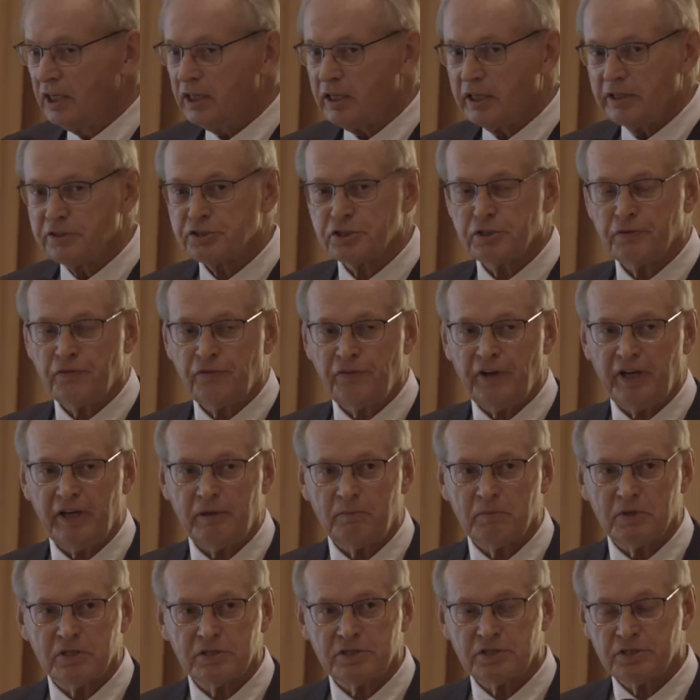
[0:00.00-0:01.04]
There's a
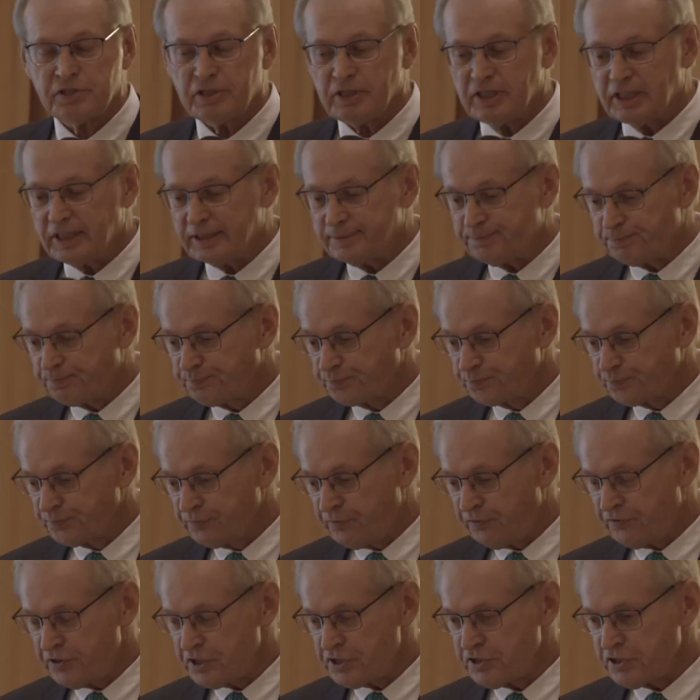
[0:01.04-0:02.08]
famous
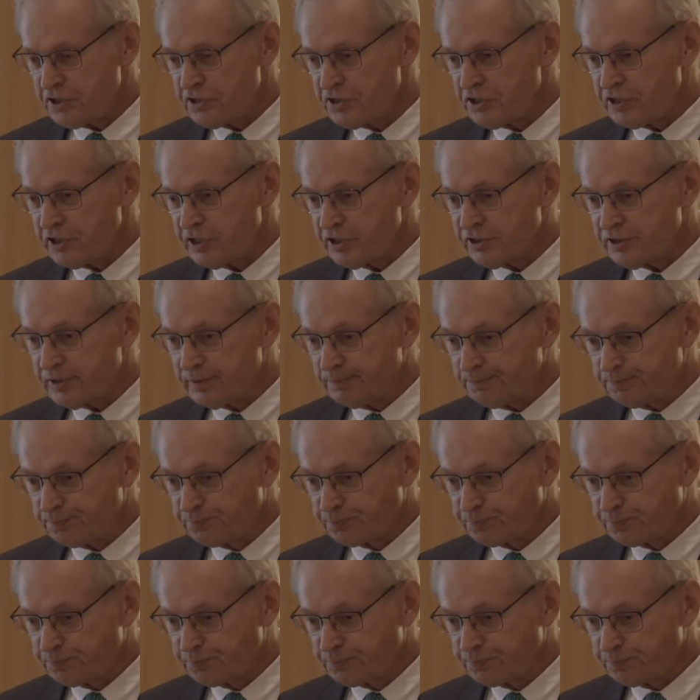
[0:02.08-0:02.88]
physicist